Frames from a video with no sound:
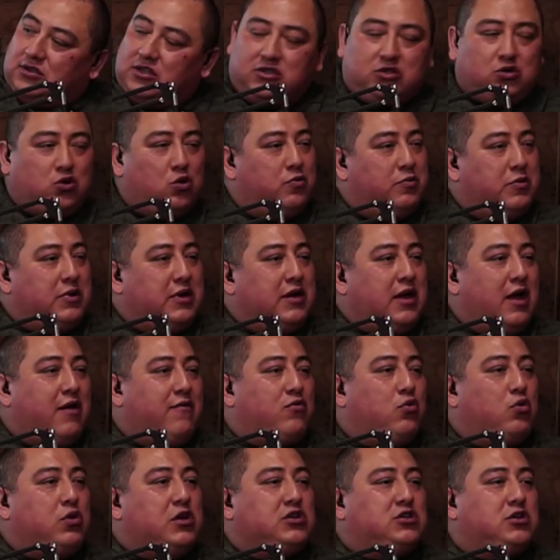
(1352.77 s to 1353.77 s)
Sisko and me
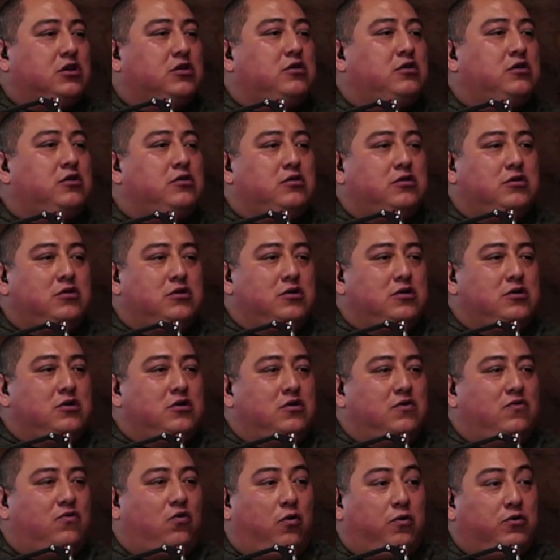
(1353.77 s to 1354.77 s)
have known each other
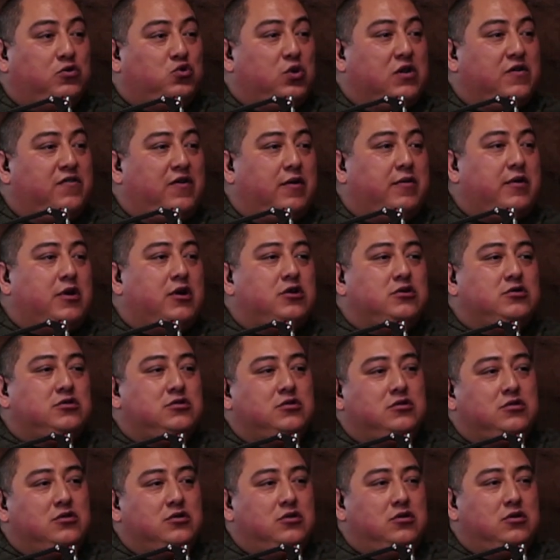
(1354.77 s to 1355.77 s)
for over twenty five
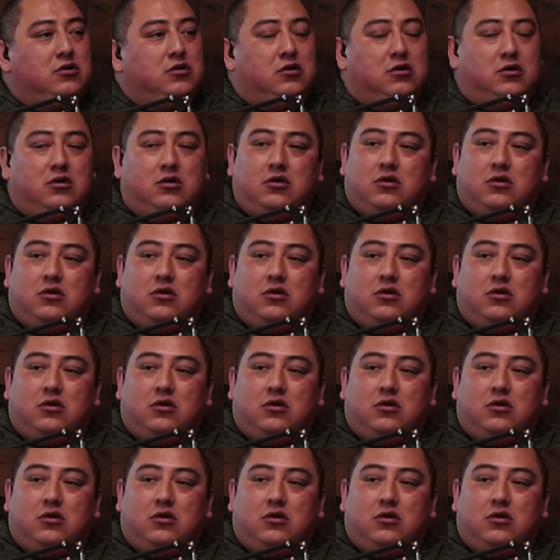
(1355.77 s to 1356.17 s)
years. Yeah, so you